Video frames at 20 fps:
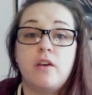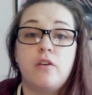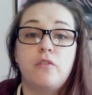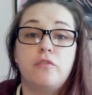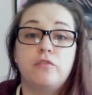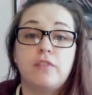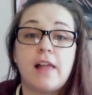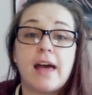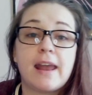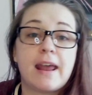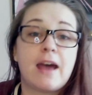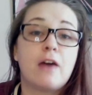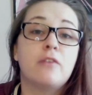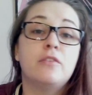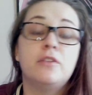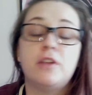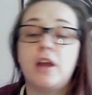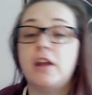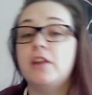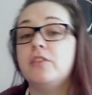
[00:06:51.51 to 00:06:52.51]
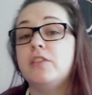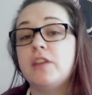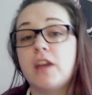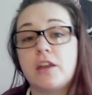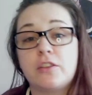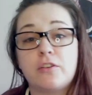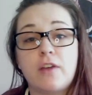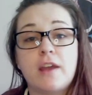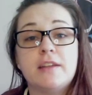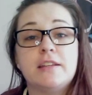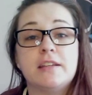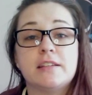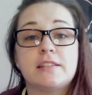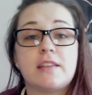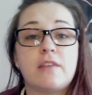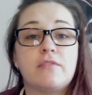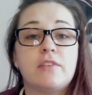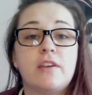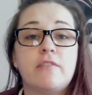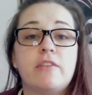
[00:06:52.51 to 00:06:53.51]
flat out none of the other ideas
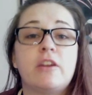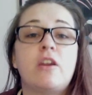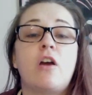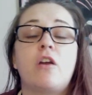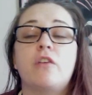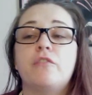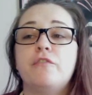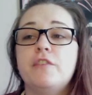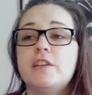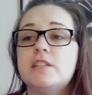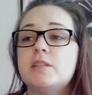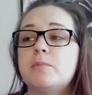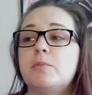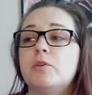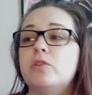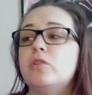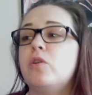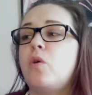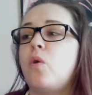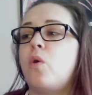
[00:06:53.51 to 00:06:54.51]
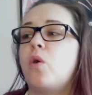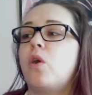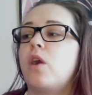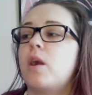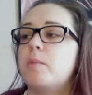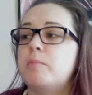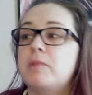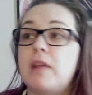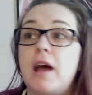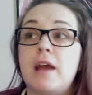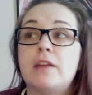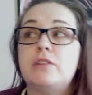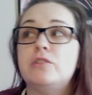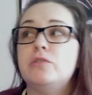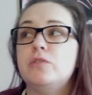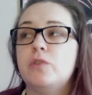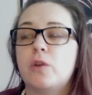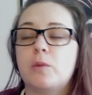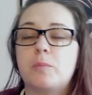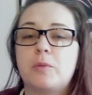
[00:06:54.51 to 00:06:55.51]
I've given are feasible or apply to
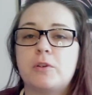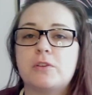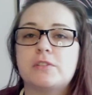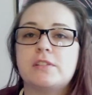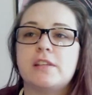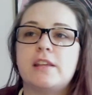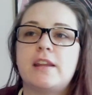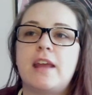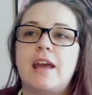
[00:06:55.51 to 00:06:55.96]
your person.